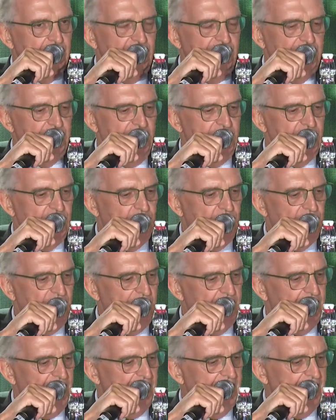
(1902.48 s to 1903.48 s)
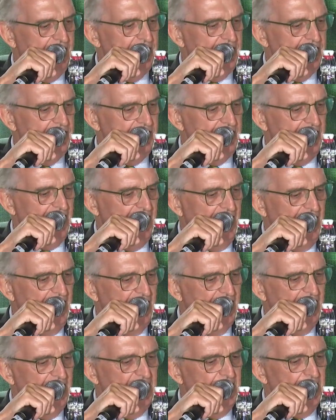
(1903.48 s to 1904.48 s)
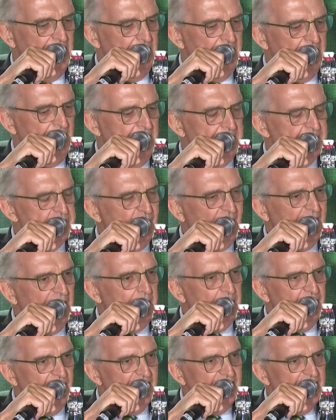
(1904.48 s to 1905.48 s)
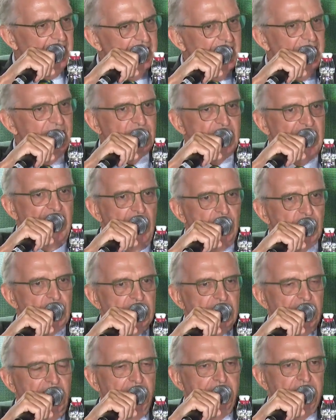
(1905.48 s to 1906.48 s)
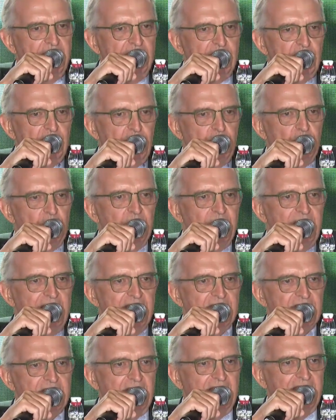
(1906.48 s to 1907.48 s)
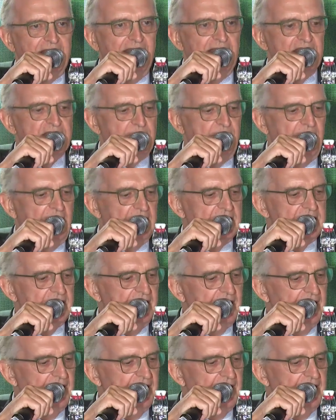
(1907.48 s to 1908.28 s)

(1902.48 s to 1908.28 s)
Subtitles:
we've been talking about today. But it leaves out, I think, the humanistic aspect.